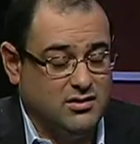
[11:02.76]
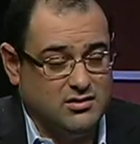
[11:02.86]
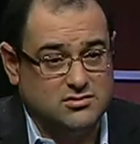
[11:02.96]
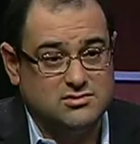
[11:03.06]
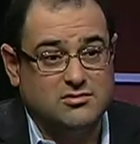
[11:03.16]

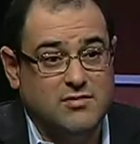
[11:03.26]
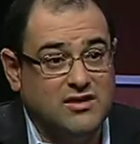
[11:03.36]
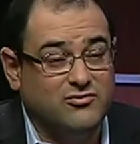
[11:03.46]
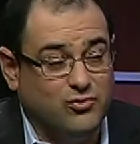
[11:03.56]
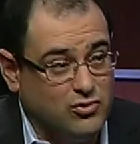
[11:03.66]
And also
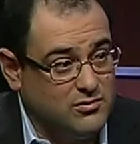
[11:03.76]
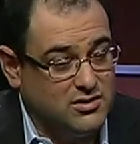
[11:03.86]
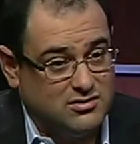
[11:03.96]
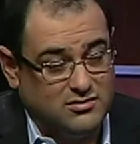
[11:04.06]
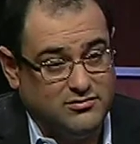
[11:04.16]

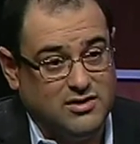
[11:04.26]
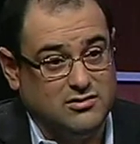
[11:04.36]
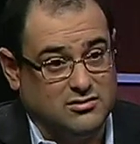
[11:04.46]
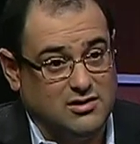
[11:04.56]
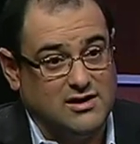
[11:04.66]
metformin can be
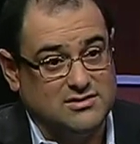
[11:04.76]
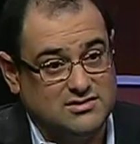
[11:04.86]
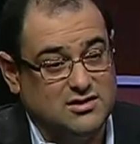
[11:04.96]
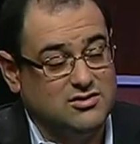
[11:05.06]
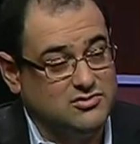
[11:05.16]
utilized
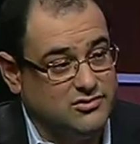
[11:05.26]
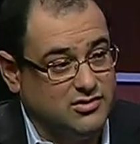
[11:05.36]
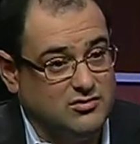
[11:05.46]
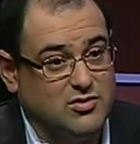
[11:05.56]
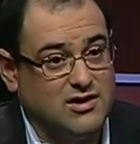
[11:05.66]

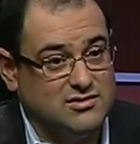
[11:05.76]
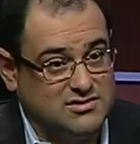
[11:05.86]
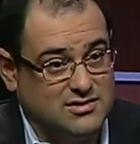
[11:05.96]
during the pregnancy.